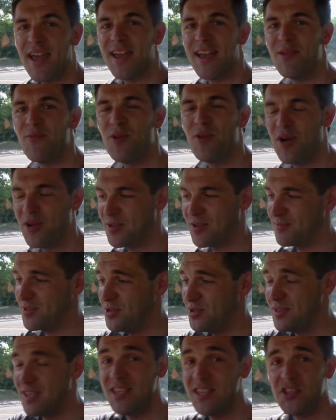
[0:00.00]
and welcome
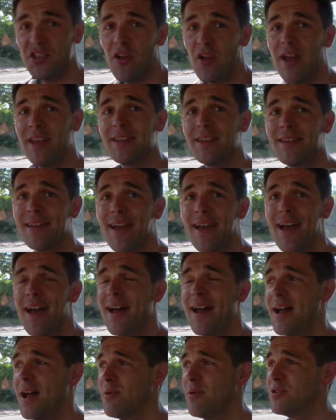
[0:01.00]
to the inside.
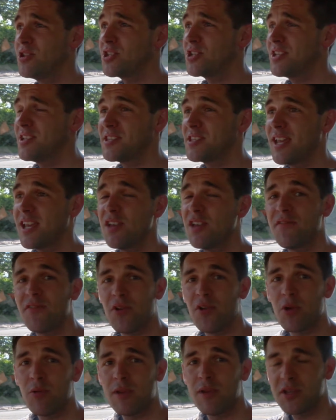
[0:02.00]
We're just going to take it
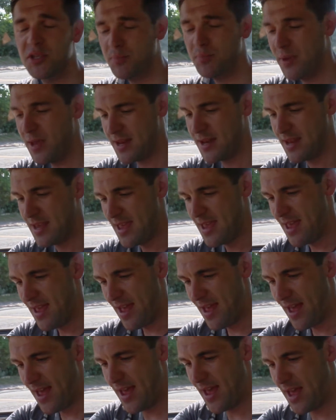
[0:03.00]
for a quick spin,
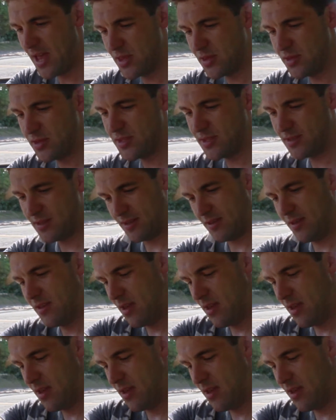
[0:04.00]
and